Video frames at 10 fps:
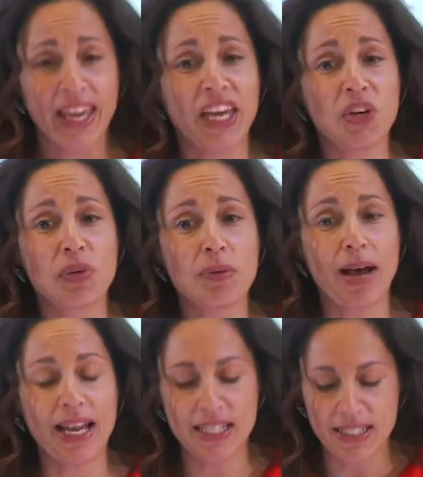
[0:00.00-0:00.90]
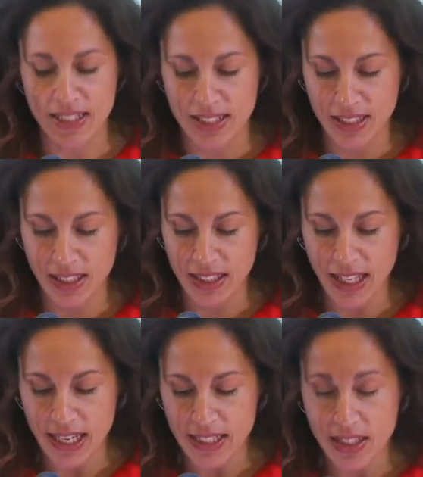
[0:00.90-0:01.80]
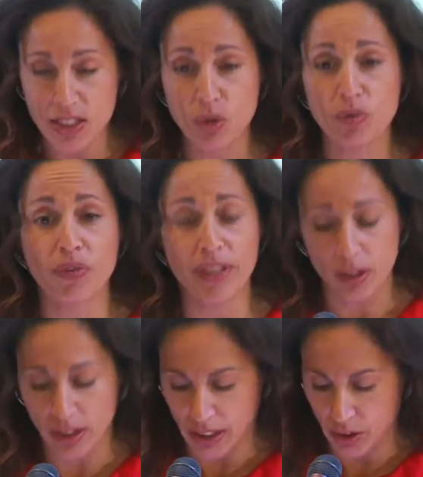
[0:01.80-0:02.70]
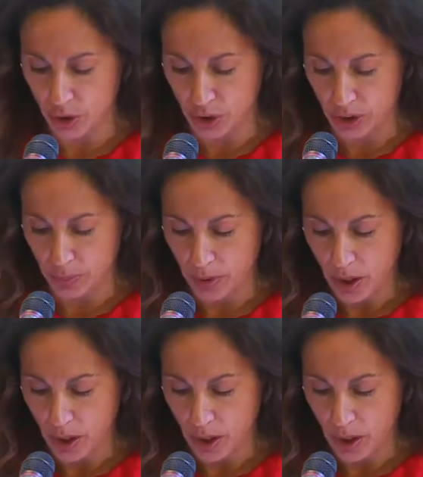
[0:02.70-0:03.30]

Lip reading: It reminds us that the essence of real leadership,